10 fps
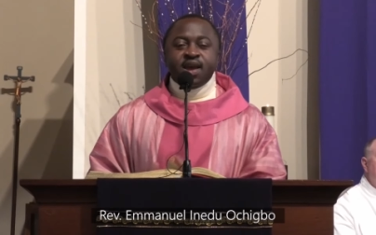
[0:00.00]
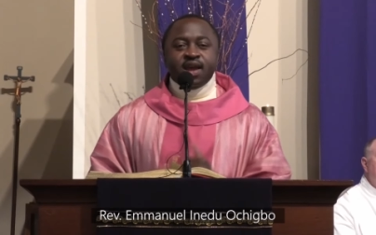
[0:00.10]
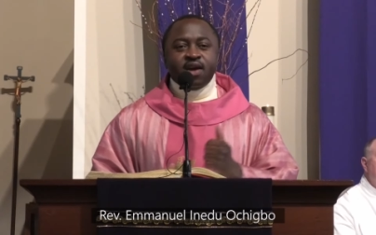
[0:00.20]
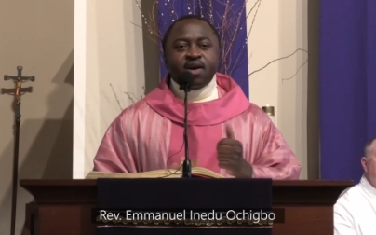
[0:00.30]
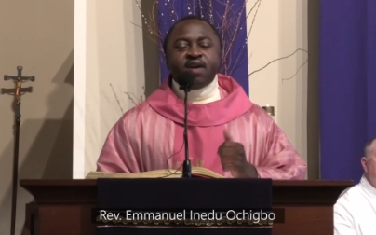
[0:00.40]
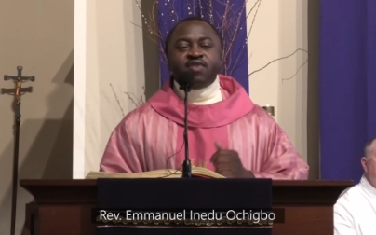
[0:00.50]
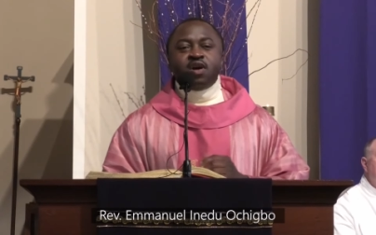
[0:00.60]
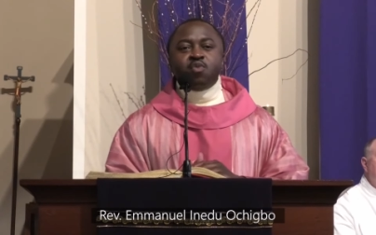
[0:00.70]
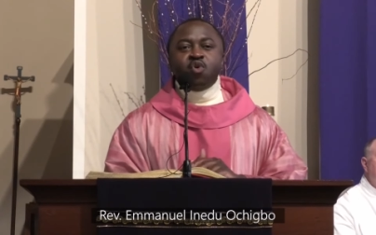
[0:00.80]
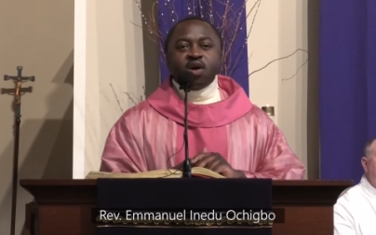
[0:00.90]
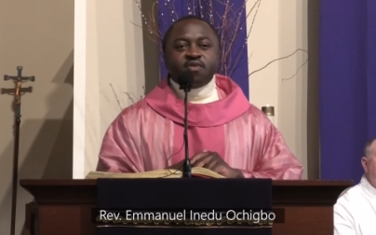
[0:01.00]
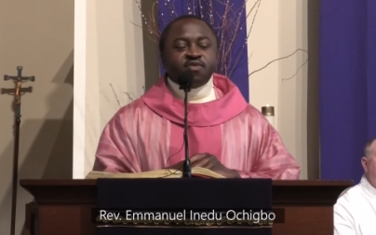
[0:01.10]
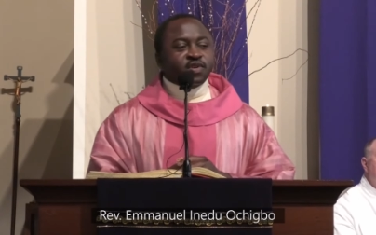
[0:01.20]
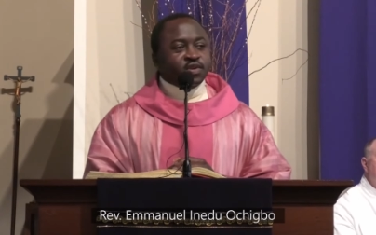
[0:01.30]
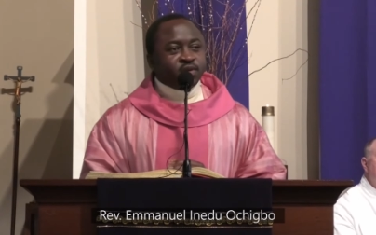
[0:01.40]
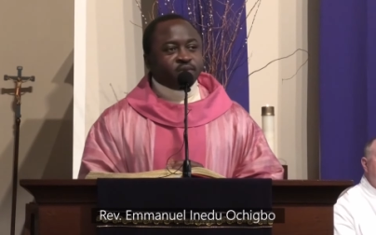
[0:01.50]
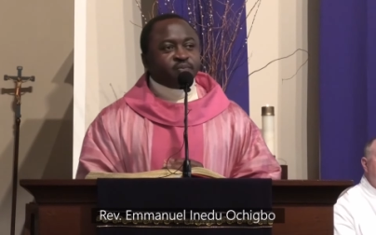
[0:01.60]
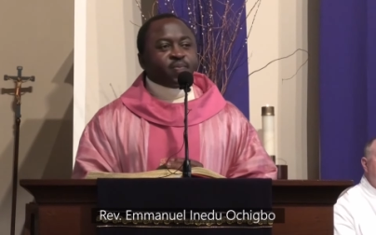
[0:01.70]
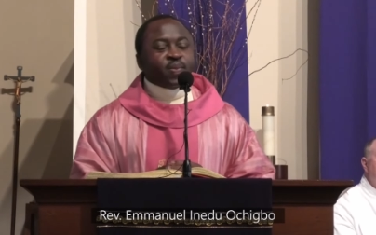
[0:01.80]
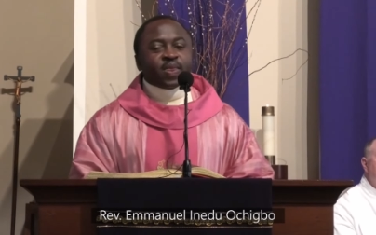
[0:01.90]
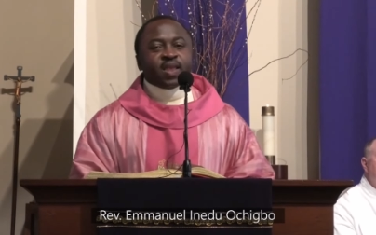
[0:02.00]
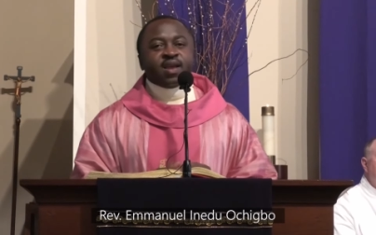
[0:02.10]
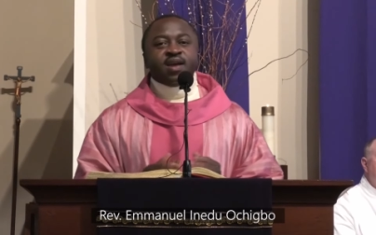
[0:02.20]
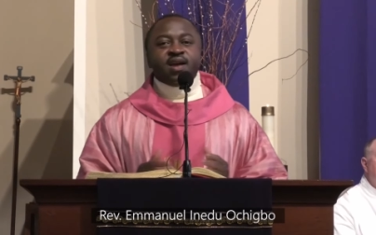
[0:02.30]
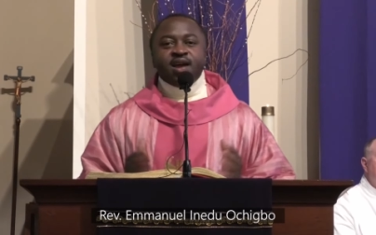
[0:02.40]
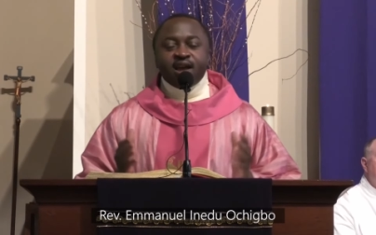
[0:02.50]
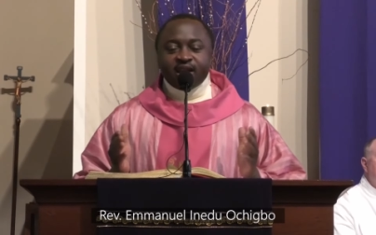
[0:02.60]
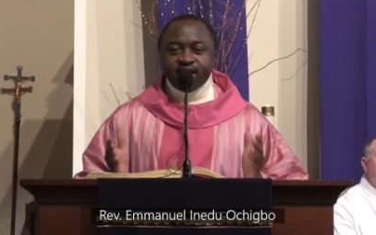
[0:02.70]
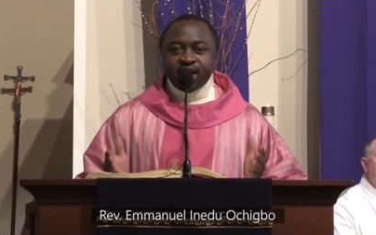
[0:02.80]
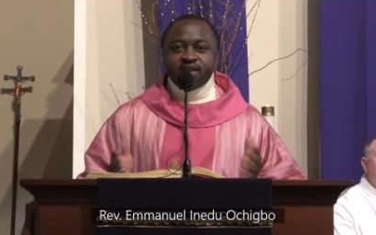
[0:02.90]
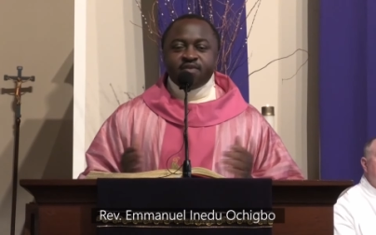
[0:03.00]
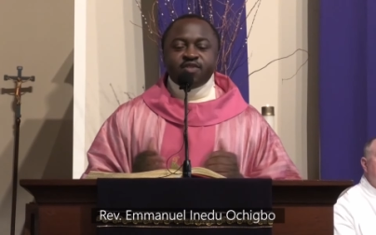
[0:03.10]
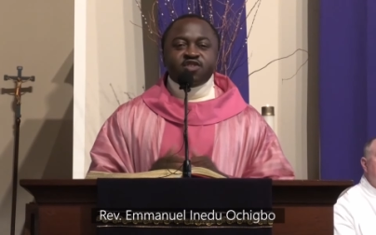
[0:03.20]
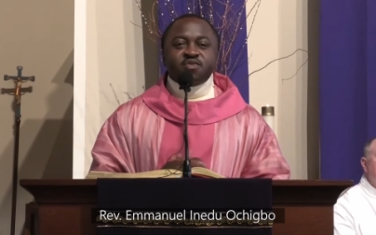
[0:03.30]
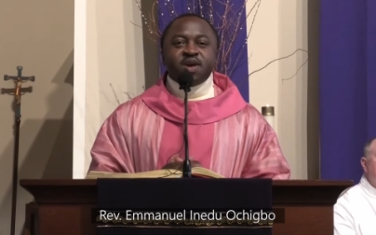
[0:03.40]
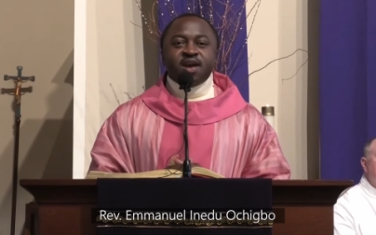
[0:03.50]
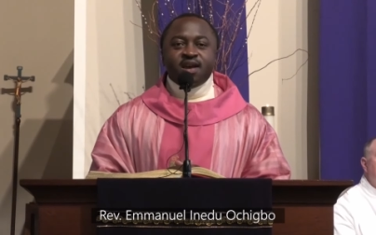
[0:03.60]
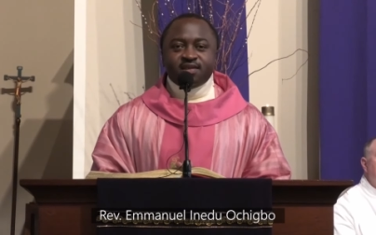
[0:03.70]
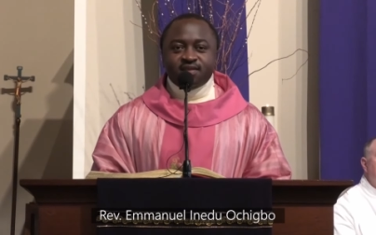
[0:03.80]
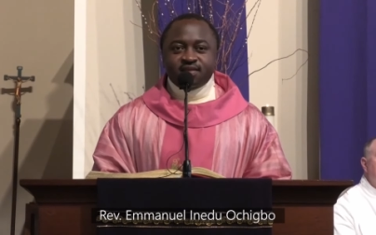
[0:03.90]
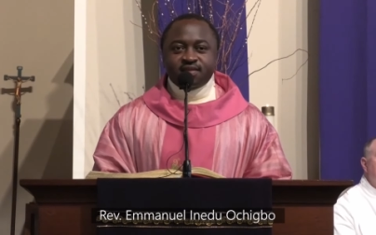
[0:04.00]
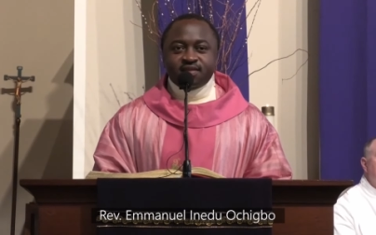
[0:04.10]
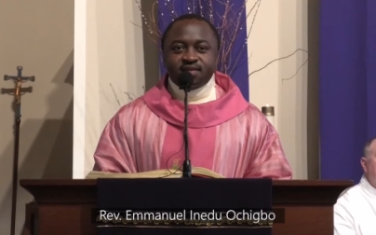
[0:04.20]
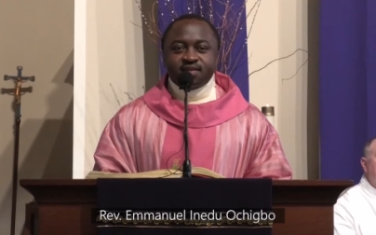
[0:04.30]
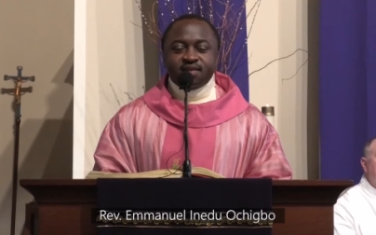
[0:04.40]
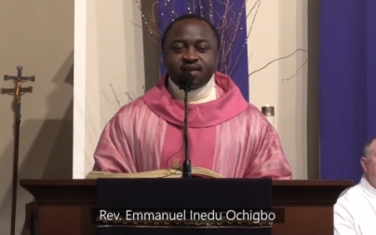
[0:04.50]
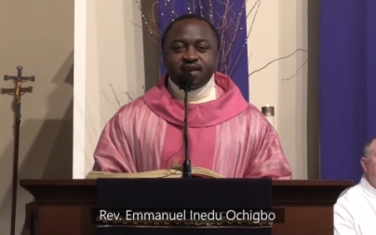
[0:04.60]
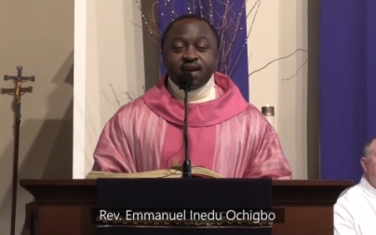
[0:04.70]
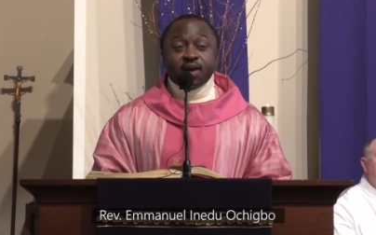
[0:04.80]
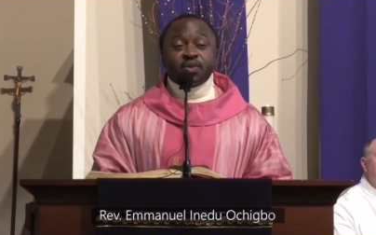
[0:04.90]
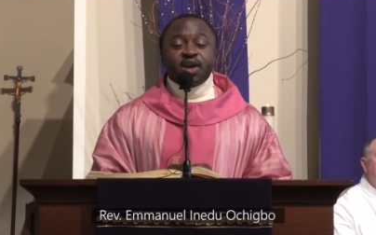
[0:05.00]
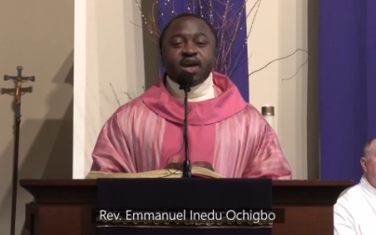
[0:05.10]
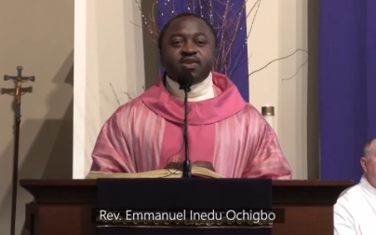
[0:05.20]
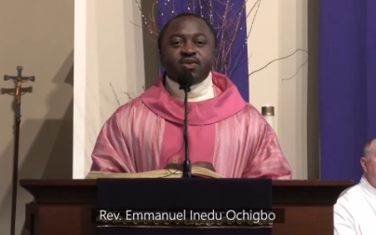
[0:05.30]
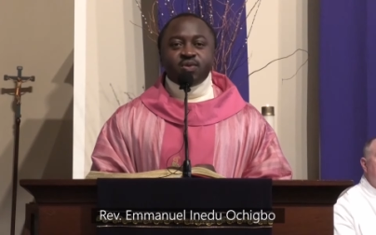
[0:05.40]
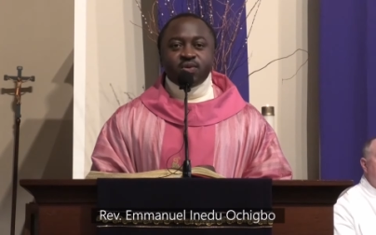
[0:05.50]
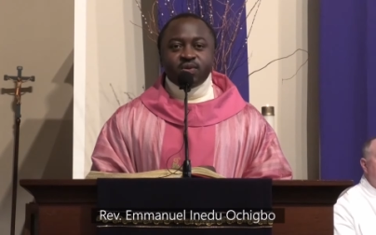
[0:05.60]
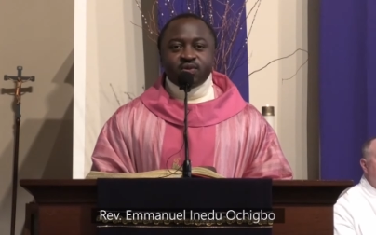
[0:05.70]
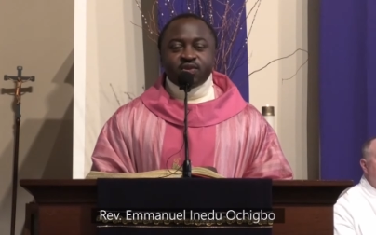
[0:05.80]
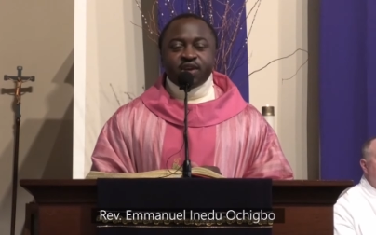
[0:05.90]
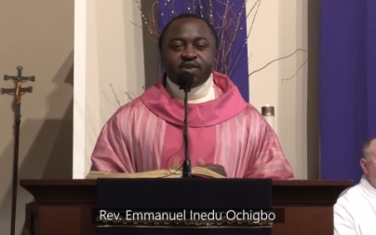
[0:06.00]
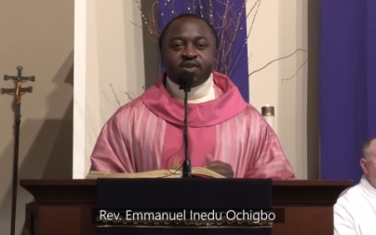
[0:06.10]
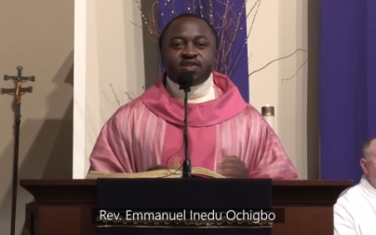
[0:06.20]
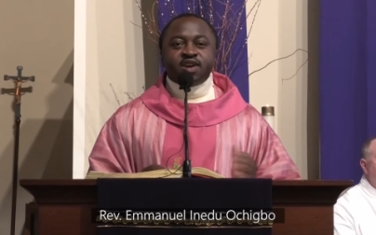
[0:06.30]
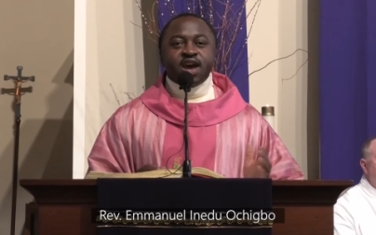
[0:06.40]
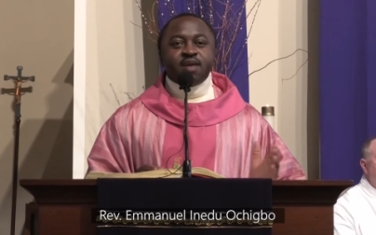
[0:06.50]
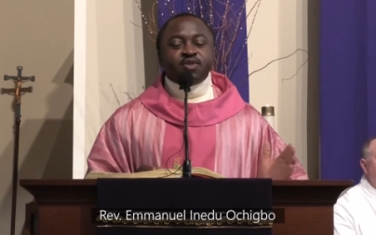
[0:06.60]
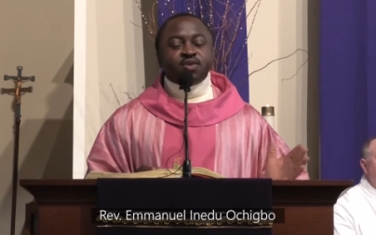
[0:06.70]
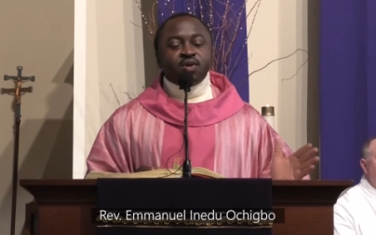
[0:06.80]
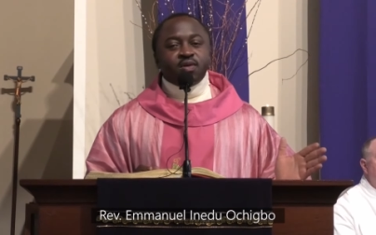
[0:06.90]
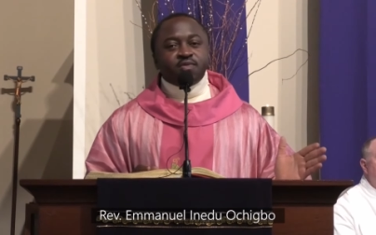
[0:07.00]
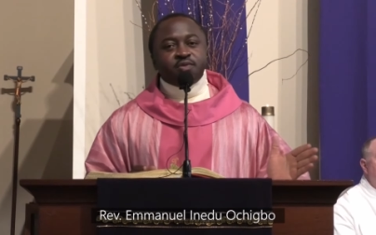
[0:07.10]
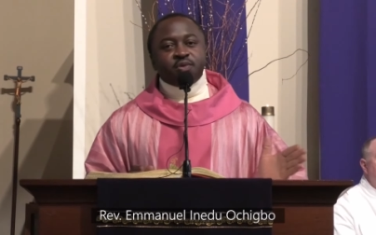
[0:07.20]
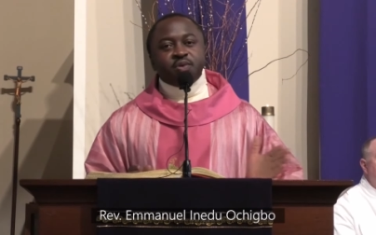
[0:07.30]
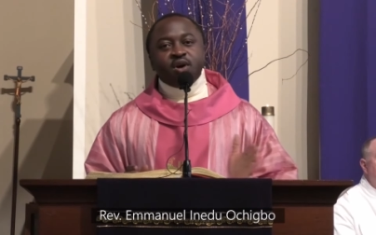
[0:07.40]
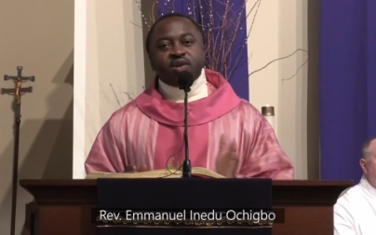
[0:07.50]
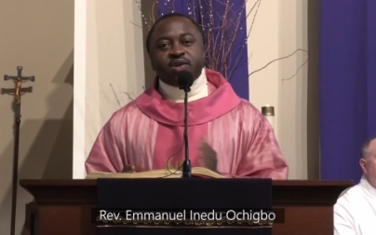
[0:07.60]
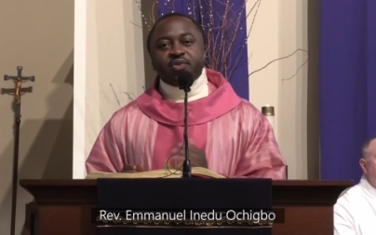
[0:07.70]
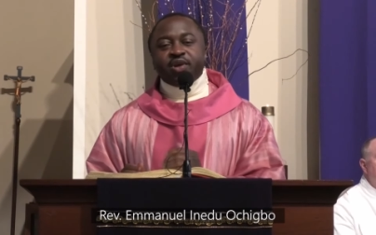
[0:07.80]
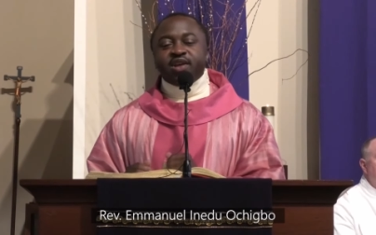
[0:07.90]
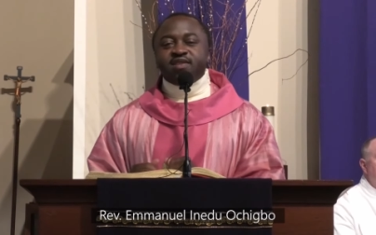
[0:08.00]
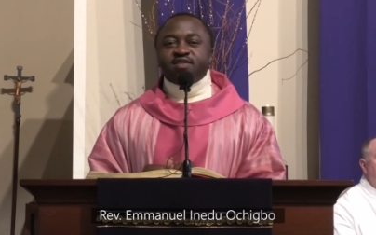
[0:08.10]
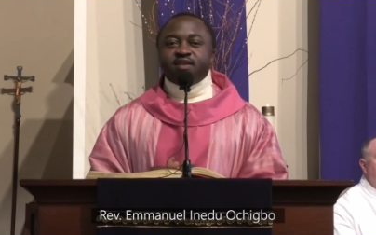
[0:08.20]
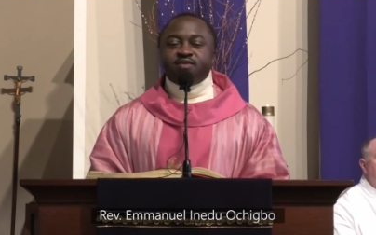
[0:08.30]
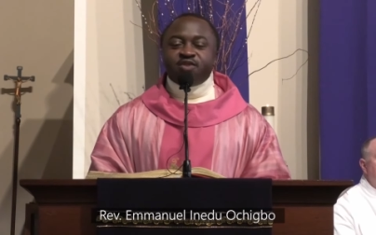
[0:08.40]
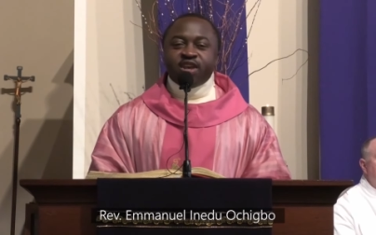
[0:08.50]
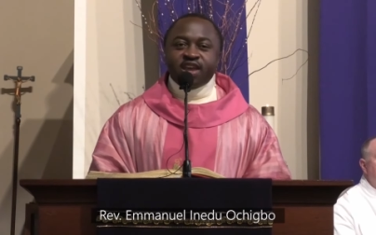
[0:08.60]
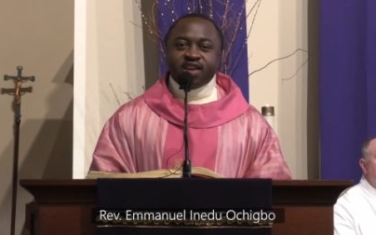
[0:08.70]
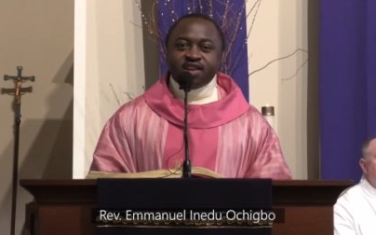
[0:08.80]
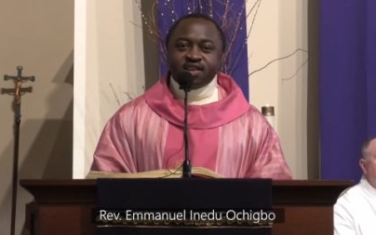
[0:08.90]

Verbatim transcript: And now I have homework for you. At the end of this Mass, I would like you to take your time to go through all the readings of today